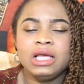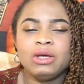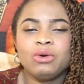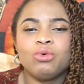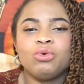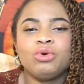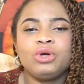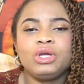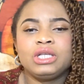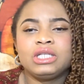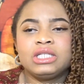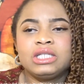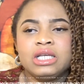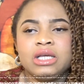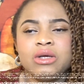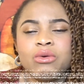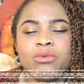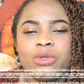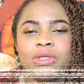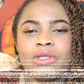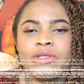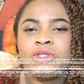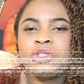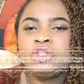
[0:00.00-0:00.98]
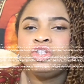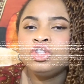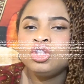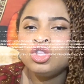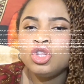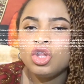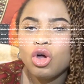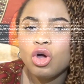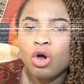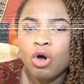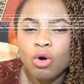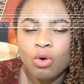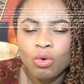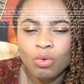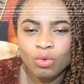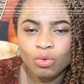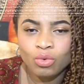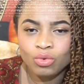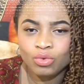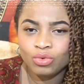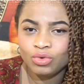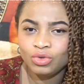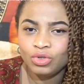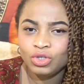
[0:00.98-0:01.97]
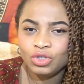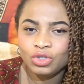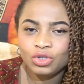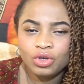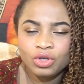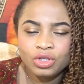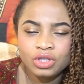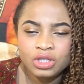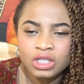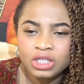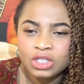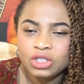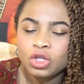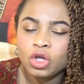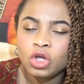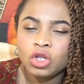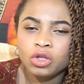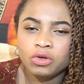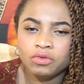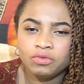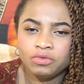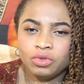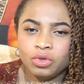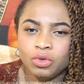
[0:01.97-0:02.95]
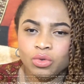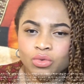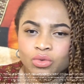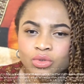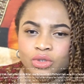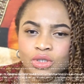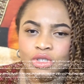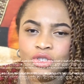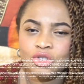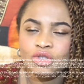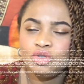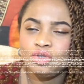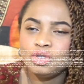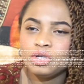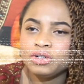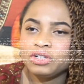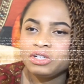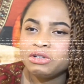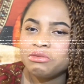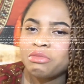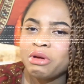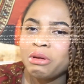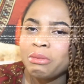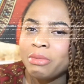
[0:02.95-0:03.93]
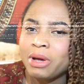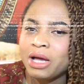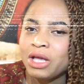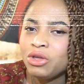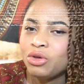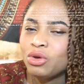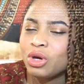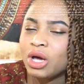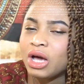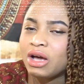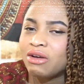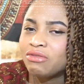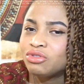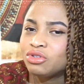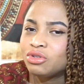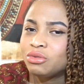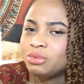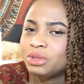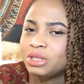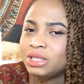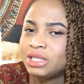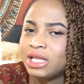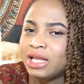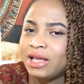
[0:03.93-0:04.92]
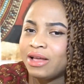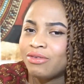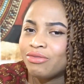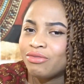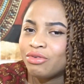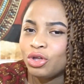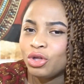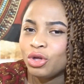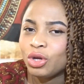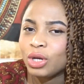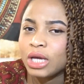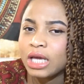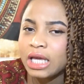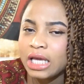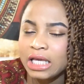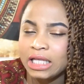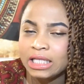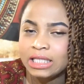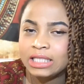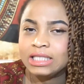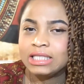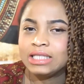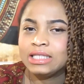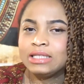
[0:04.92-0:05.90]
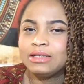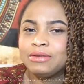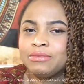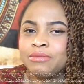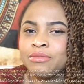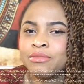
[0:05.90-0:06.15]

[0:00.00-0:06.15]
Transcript: Who is he with? No, you don't need all of those. Remember, you have to be there for your kids.